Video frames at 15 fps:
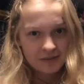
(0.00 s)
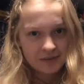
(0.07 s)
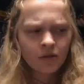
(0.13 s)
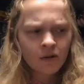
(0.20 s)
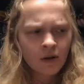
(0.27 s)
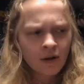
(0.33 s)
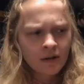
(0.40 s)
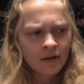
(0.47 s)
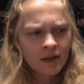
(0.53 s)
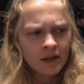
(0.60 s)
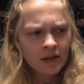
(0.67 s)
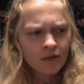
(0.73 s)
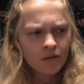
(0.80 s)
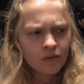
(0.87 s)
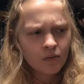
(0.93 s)
So I
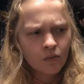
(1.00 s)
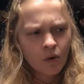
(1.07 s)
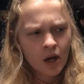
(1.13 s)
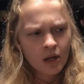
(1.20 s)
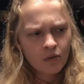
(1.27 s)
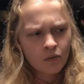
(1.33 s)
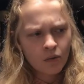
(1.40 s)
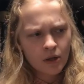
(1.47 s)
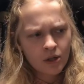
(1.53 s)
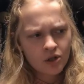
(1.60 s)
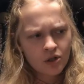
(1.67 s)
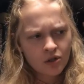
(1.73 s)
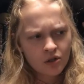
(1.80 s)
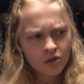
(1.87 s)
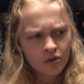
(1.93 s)
think what I
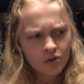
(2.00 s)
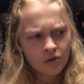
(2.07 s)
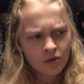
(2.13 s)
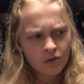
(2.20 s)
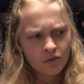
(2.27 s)
wished